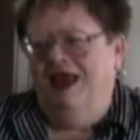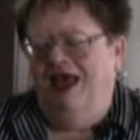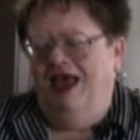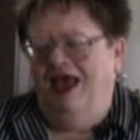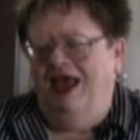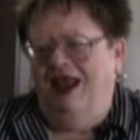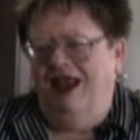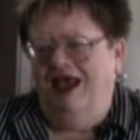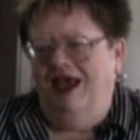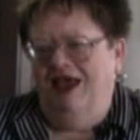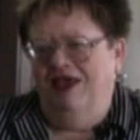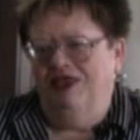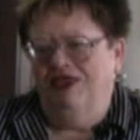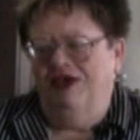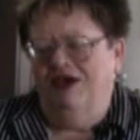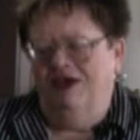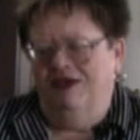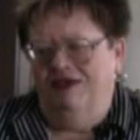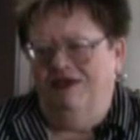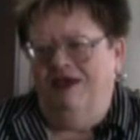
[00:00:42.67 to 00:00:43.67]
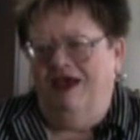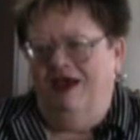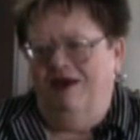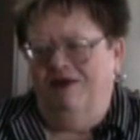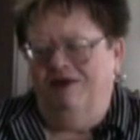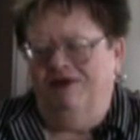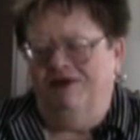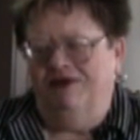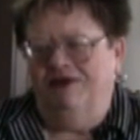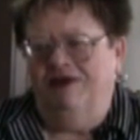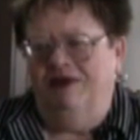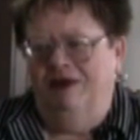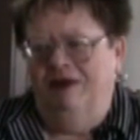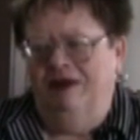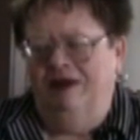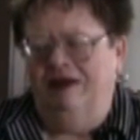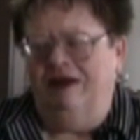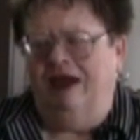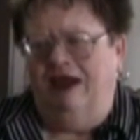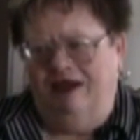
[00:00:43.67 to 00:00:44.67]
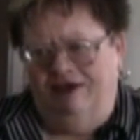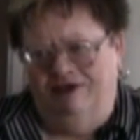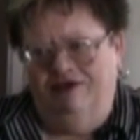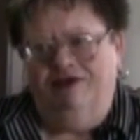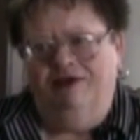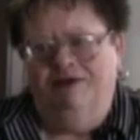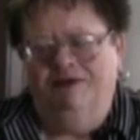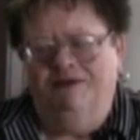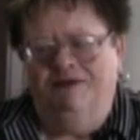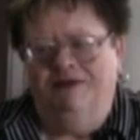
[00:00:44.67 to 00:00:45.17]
And I thought that was nice,